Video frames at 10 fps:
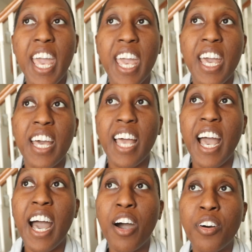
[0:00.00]
and
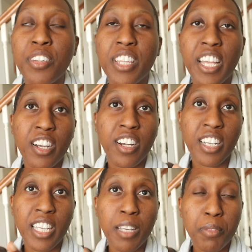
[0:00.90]
how
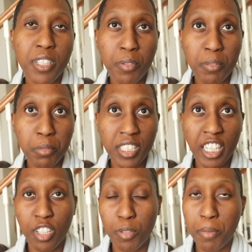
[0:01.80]
they're keeping you in
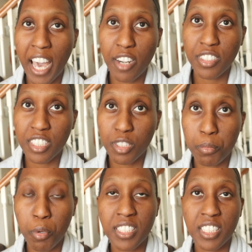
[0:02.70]
particular patterns in your
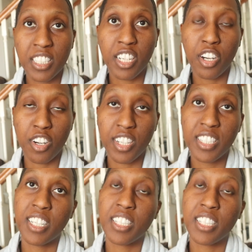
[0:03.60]
present current